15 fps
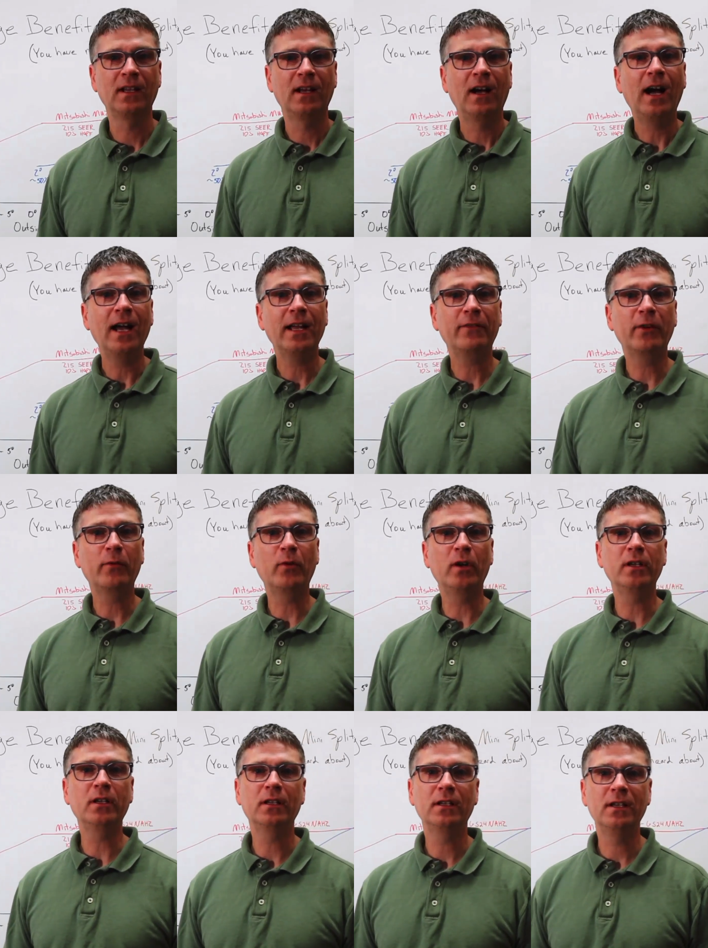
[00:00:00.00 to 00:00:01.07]
Hi
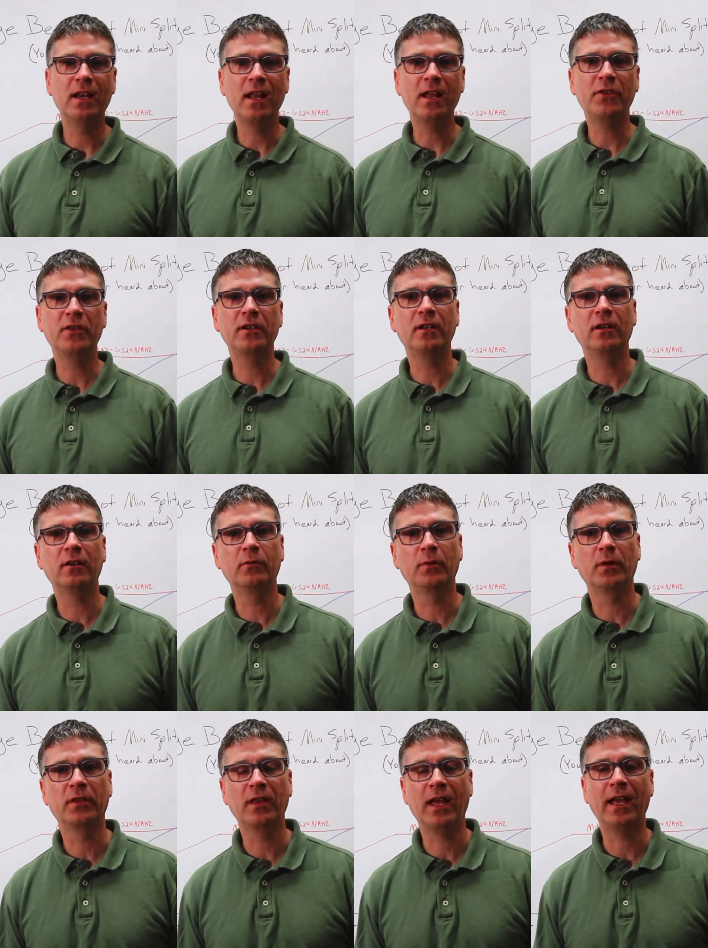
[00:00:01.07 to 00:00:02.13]
everyone, Nathan here
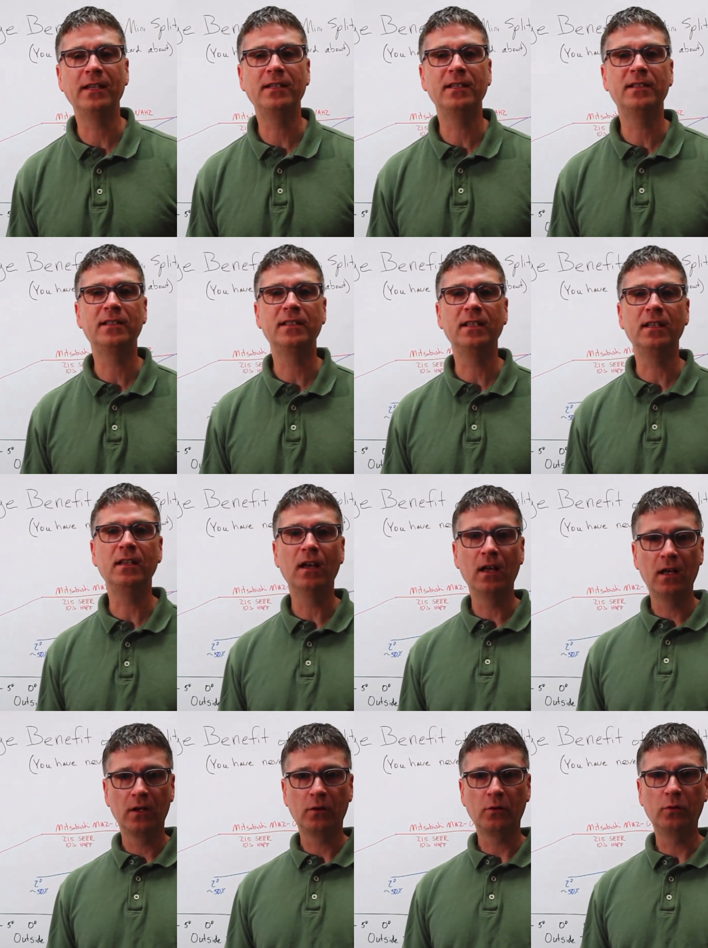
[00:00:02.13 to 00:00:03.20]
with ATC
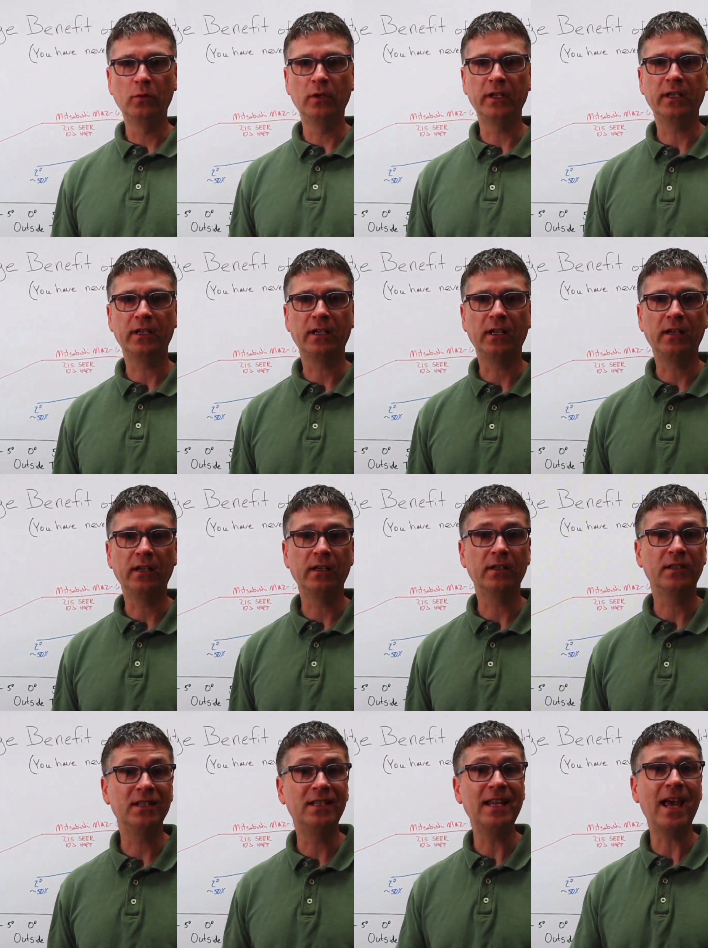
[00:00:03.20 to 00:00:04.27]
Cooling and Heating,
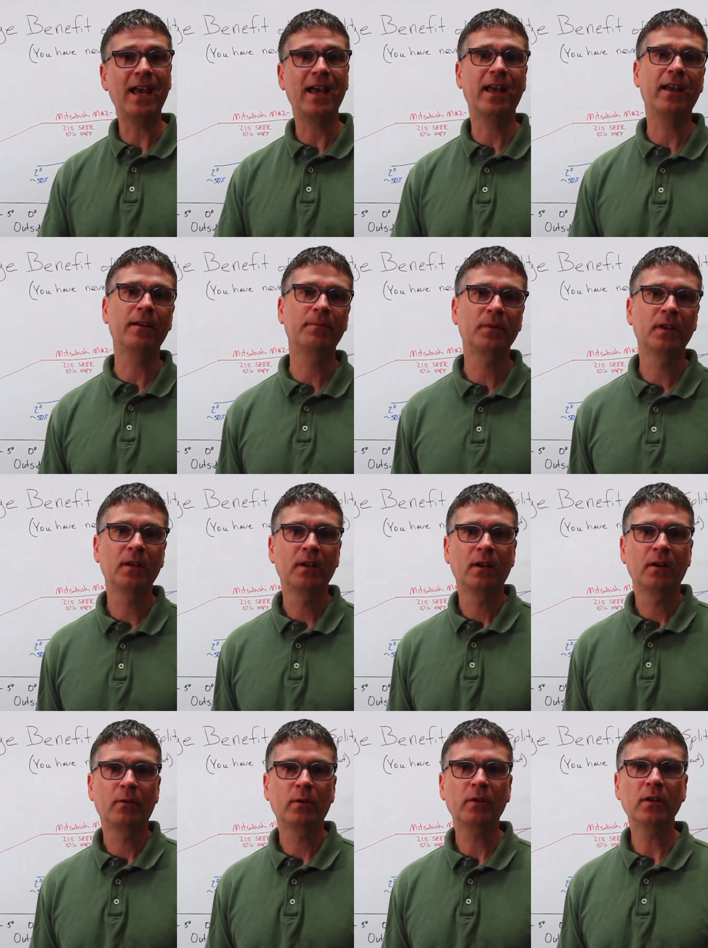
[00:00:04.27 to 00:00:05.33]
and today
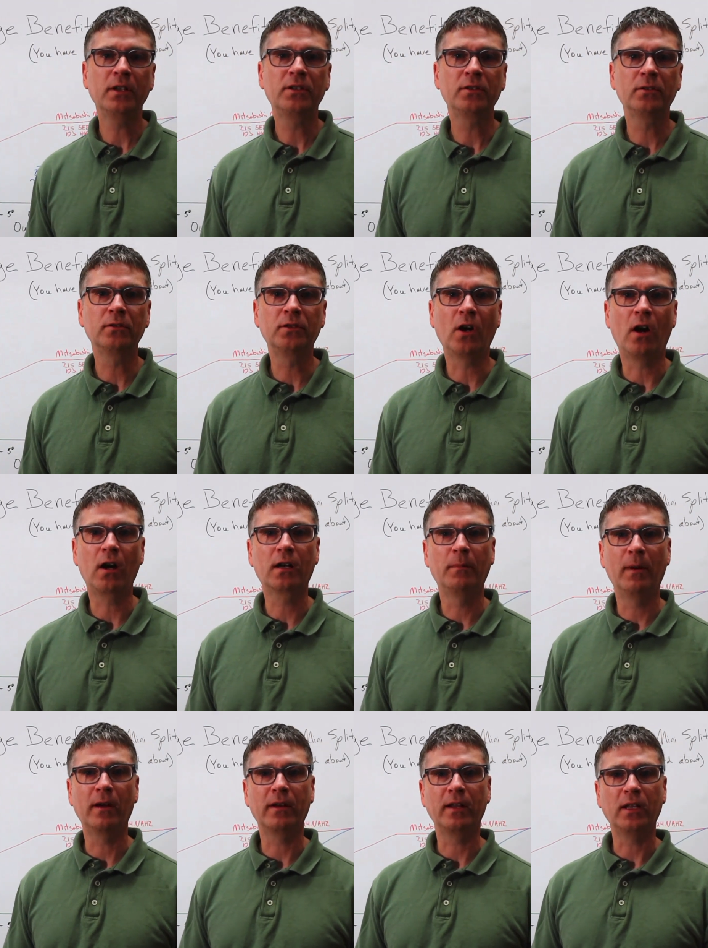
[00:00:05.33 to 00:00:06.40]
we're going to talk
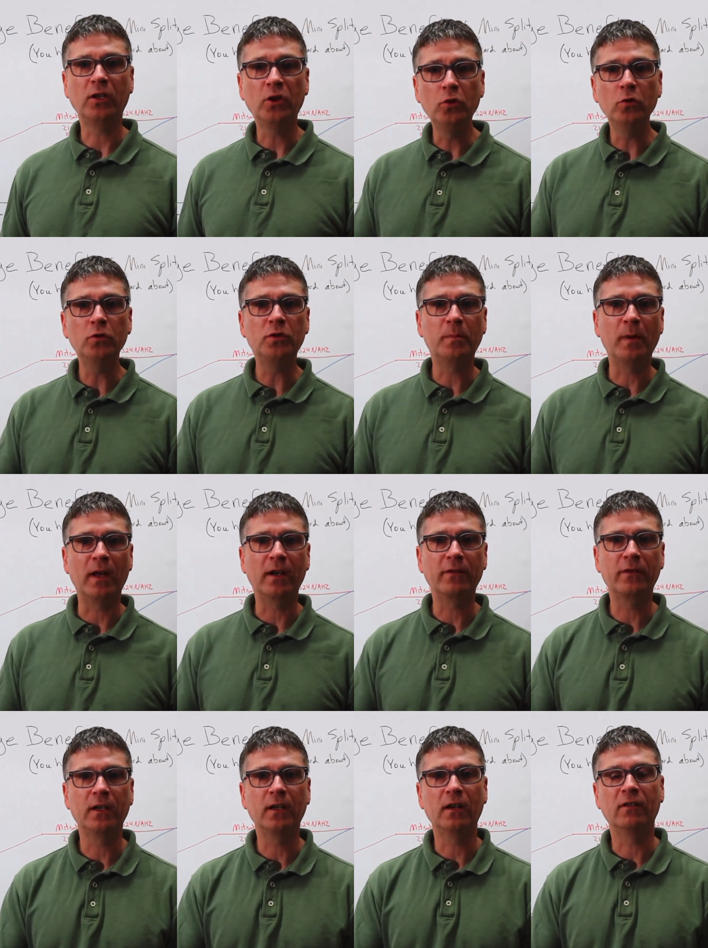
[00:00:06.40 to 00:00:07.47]
about a huge
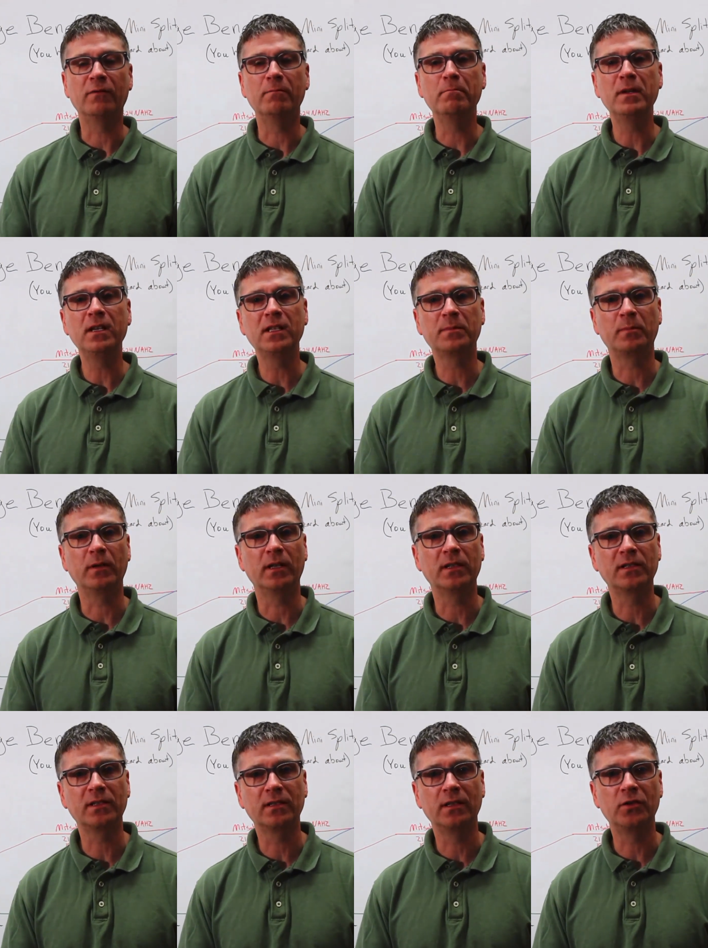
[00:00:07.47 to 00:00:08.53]
benefit of mini
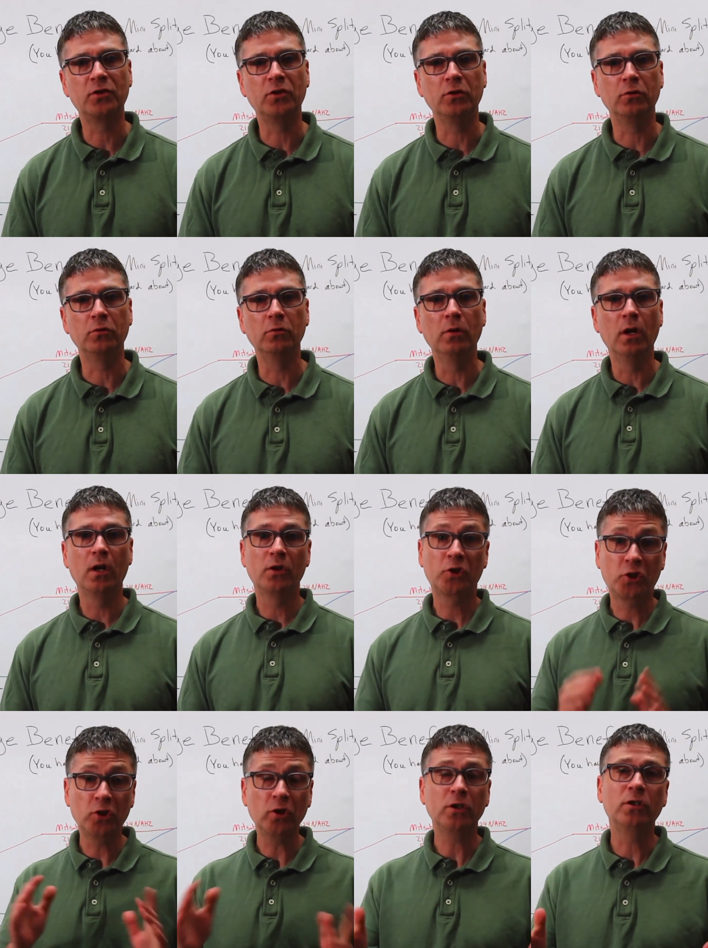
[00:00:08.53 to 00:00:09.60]
splits that you
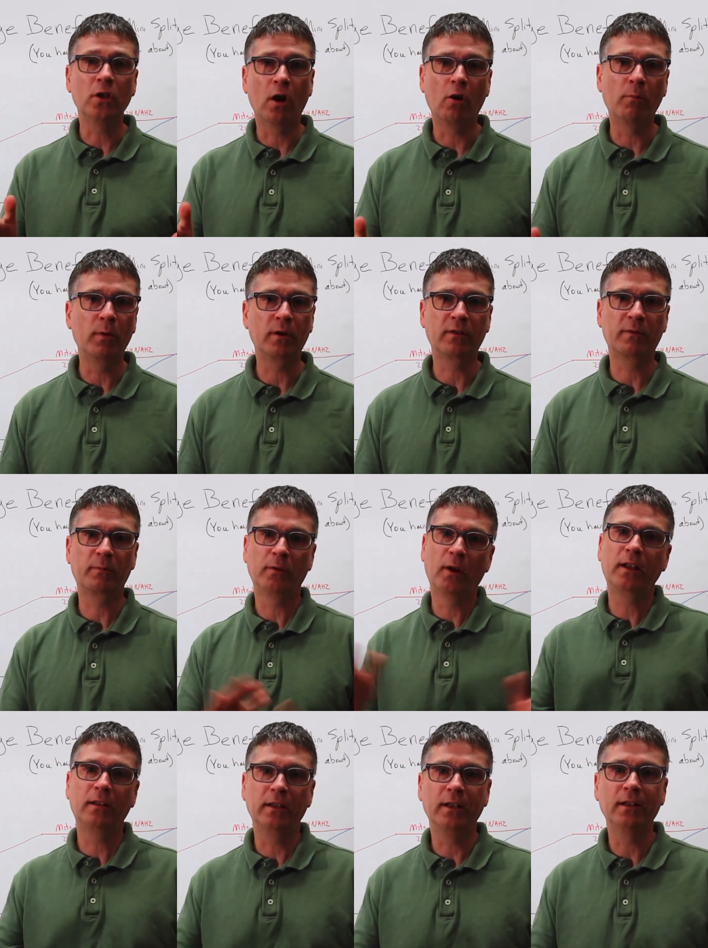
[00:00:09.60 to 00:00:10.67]
should know but have
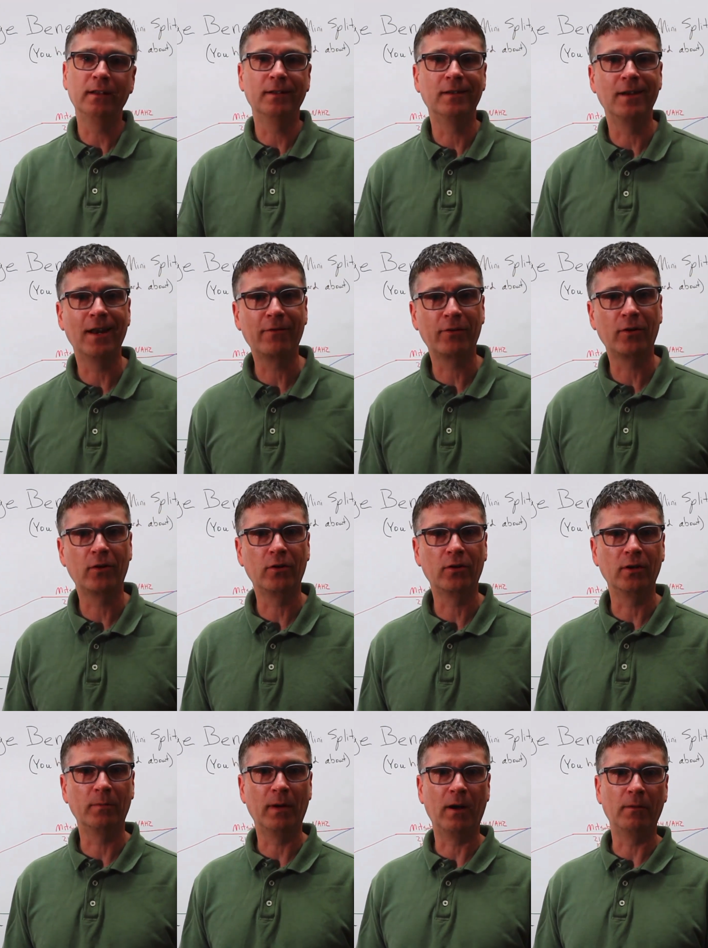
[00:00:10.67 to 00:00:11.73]
likely never heard
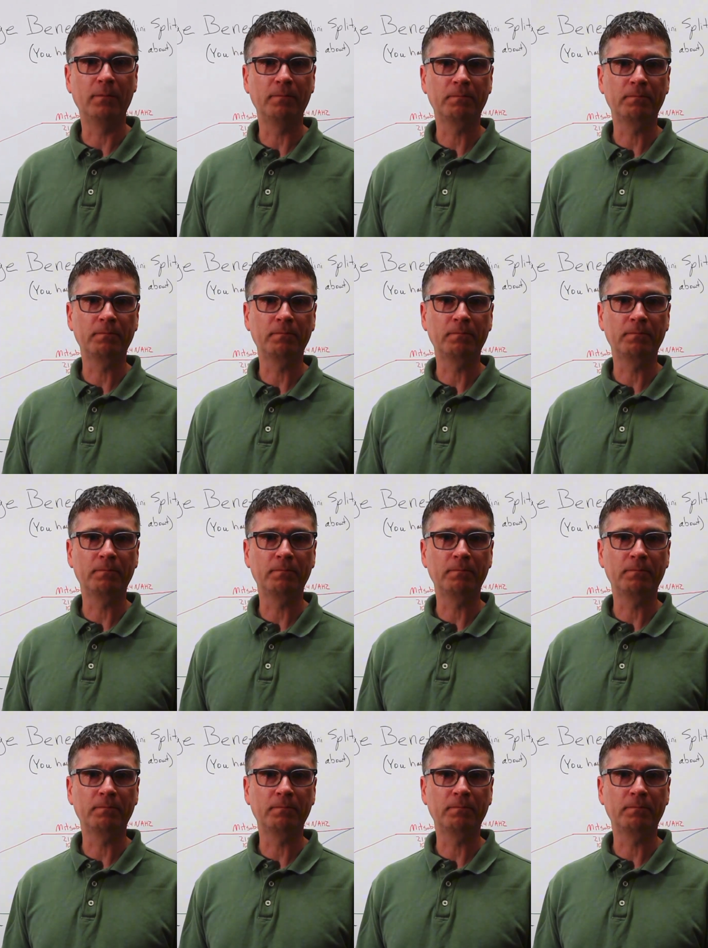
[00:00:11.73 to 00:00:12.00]
about.